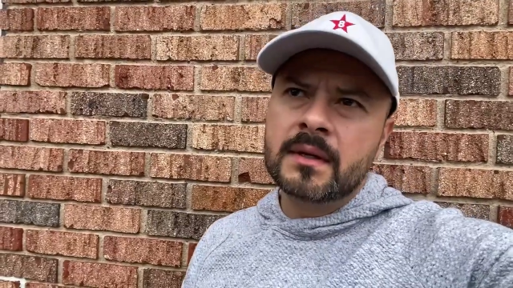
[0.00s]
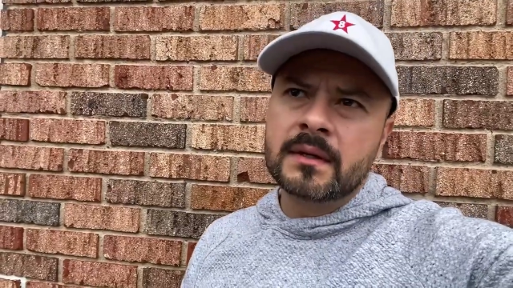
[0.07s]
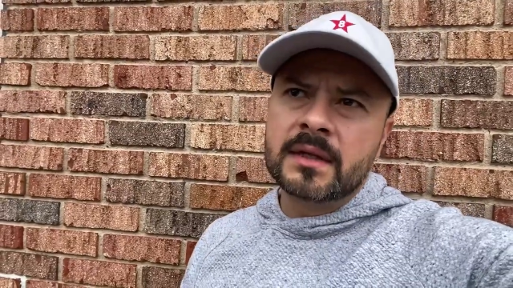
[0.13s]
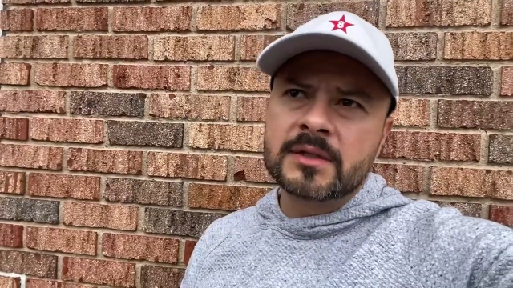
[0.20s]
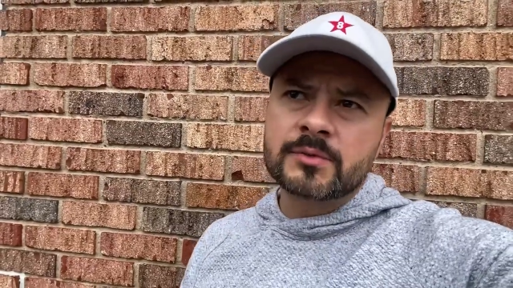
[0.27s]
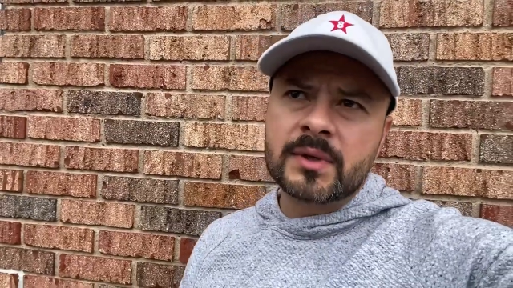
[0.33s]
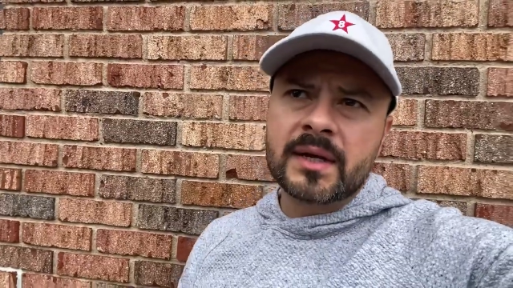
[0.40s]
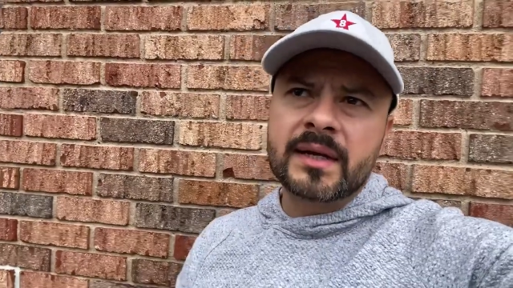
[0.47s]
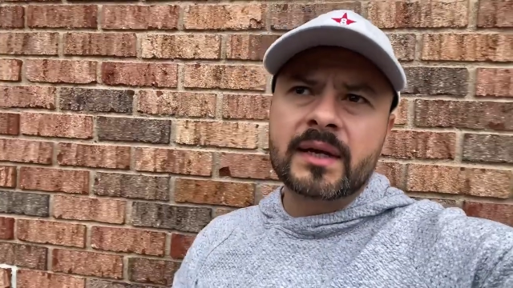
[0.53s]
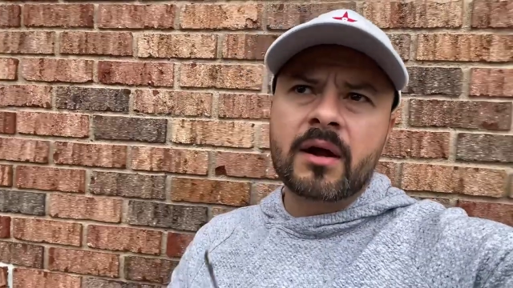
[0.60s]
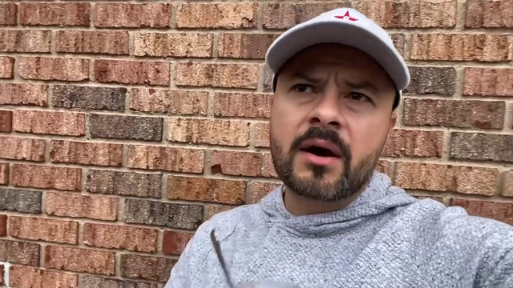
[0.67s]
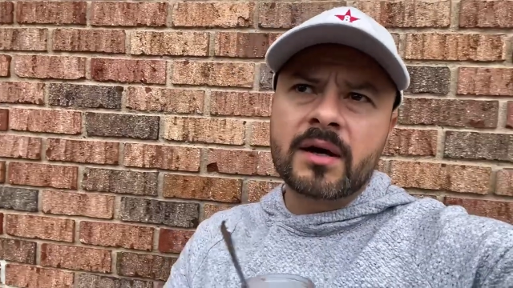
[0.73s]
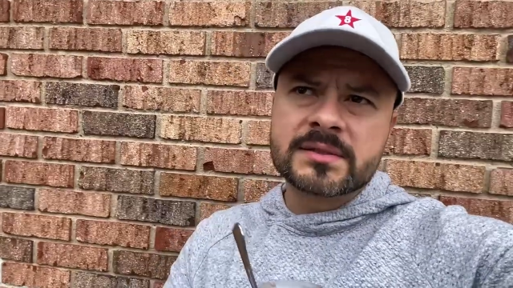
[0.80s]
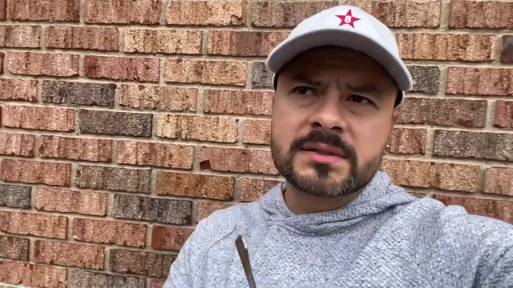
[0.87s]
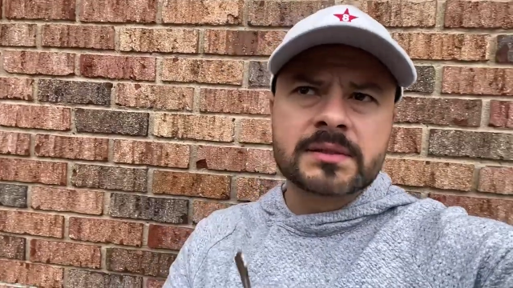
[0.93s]
That's when I hit
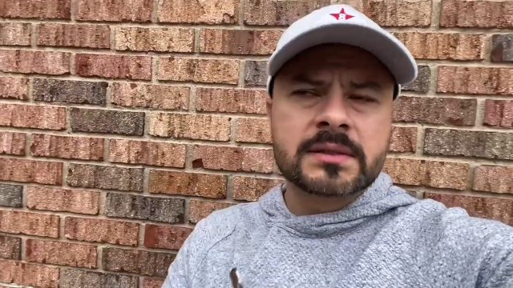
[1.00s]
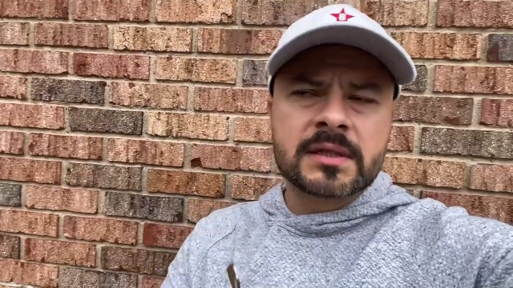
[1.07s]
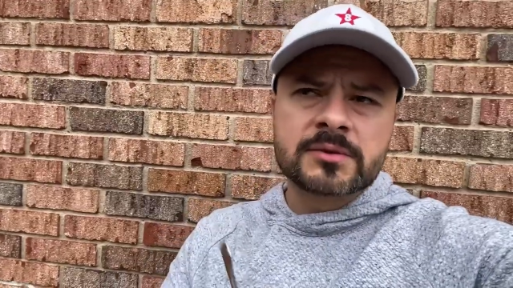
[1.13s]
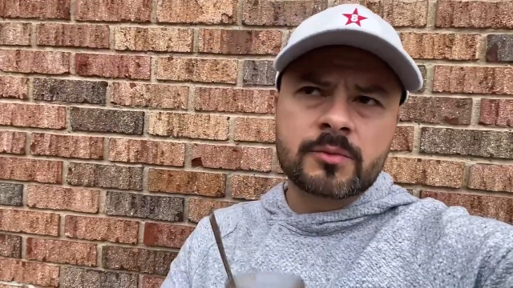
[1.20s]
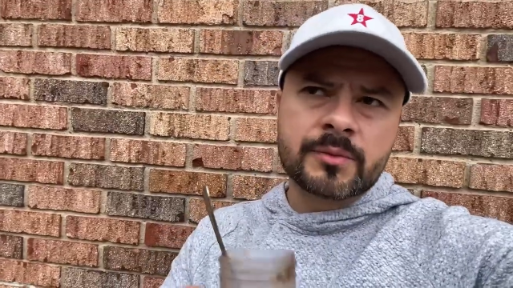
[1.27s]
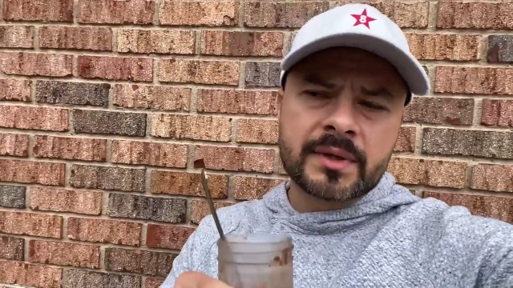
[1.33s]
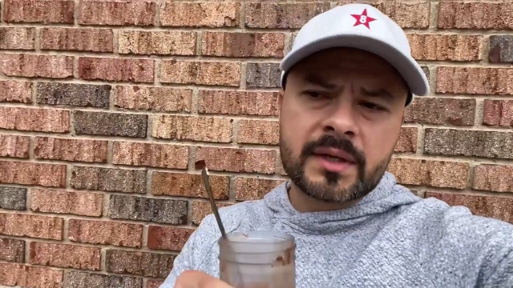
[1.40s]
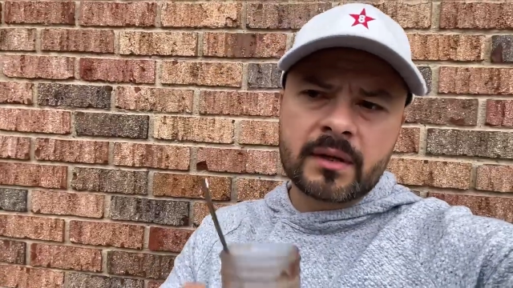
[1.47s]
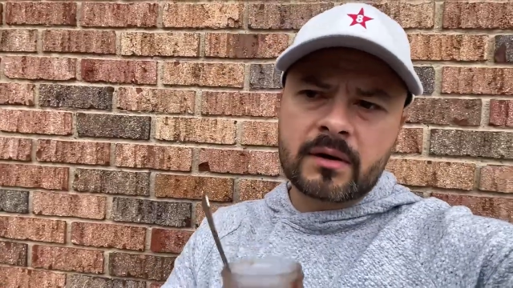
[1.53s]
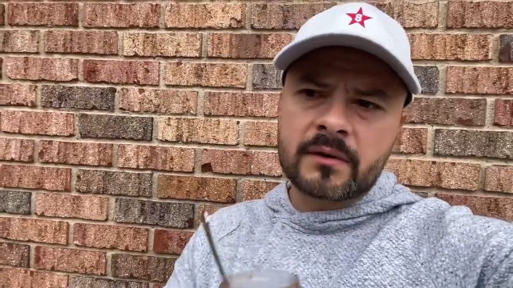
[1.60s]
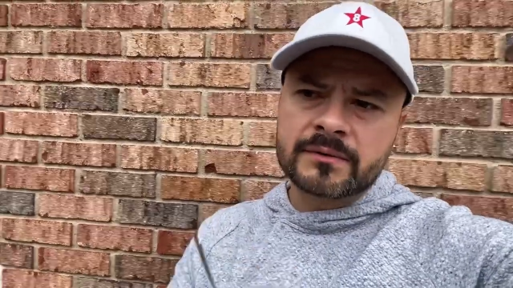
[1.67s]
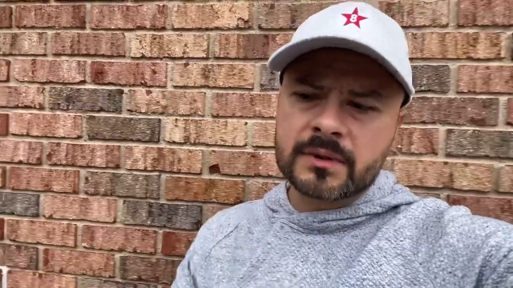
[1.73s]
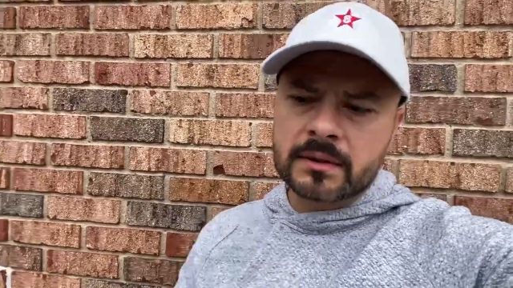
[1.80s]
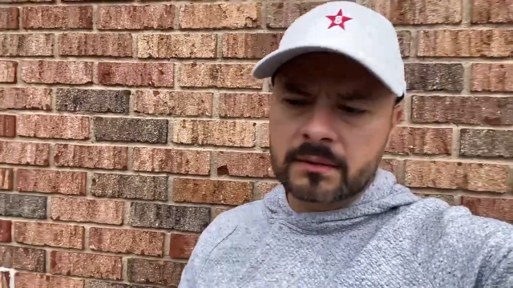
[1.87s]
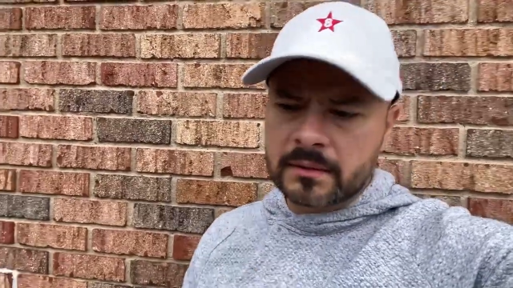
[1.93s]
Austin. That's when we kick off
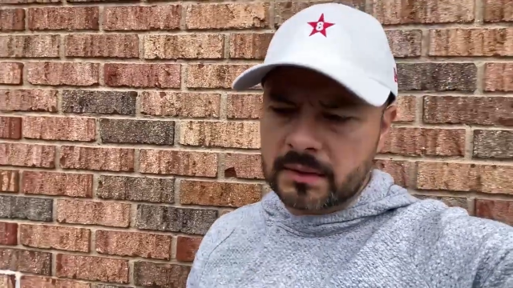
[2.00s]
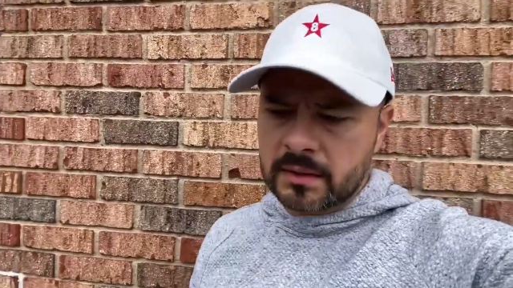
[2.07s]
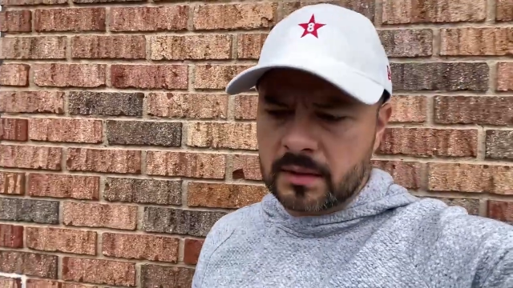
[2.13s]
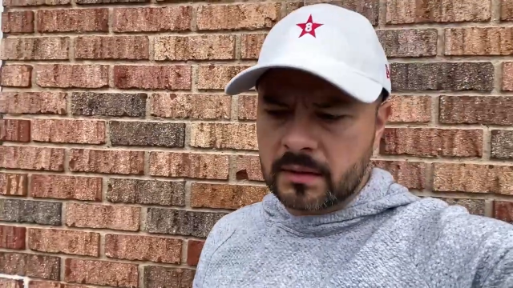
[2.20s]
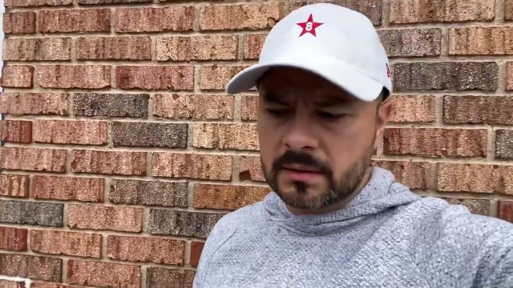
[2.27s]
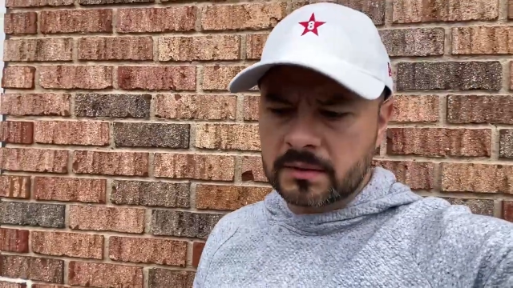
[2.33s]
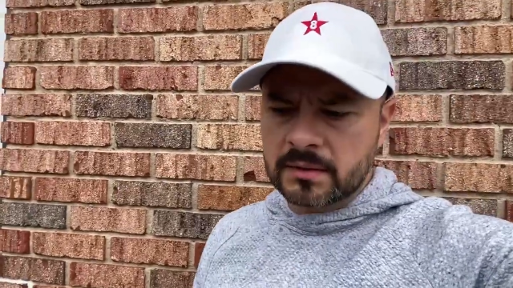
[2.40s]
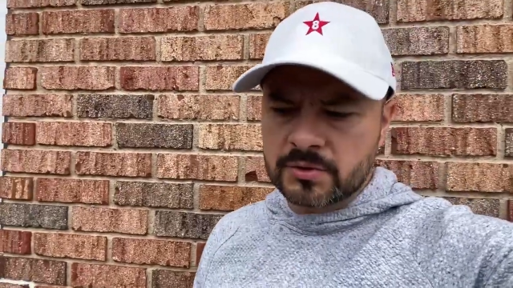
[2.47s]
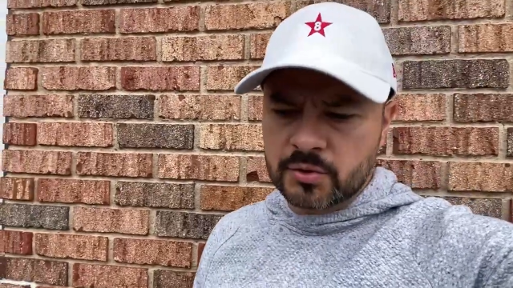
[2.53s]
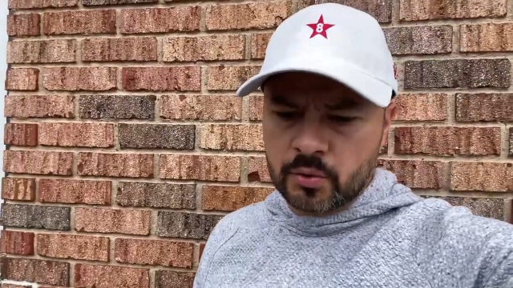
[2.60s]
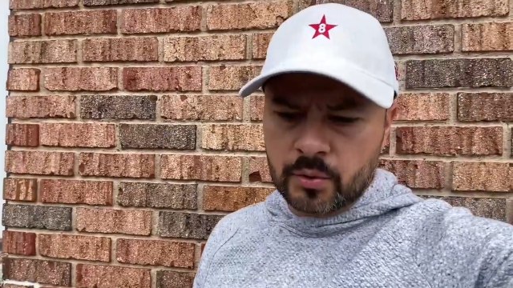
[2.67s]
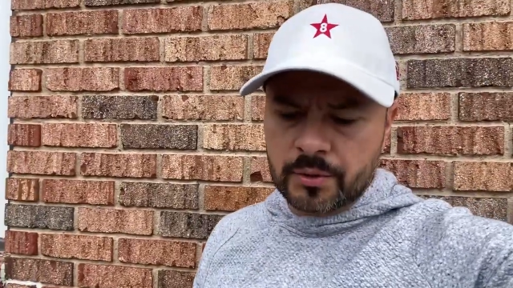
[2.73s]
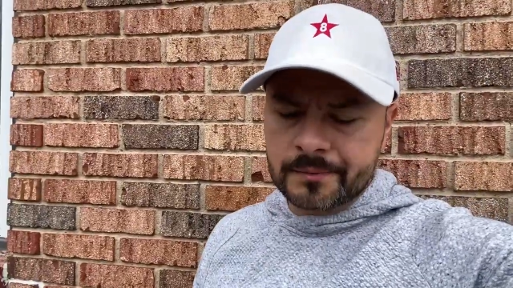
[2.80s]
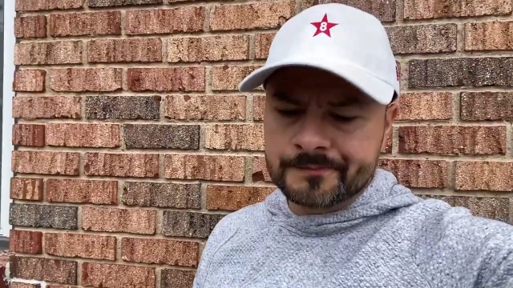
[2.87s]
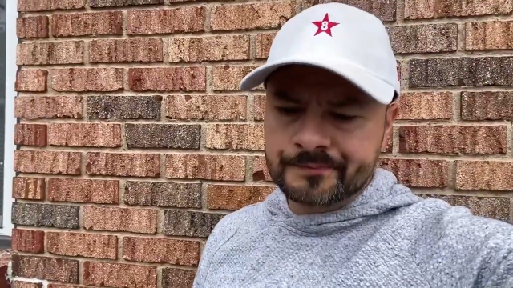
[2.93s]
the uh, the
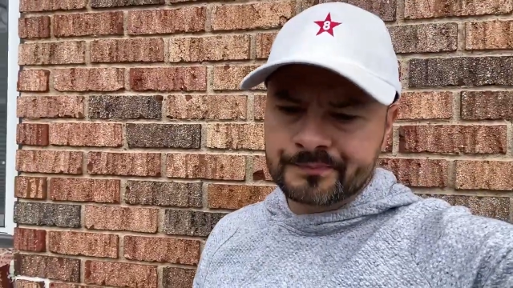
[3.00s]
tour.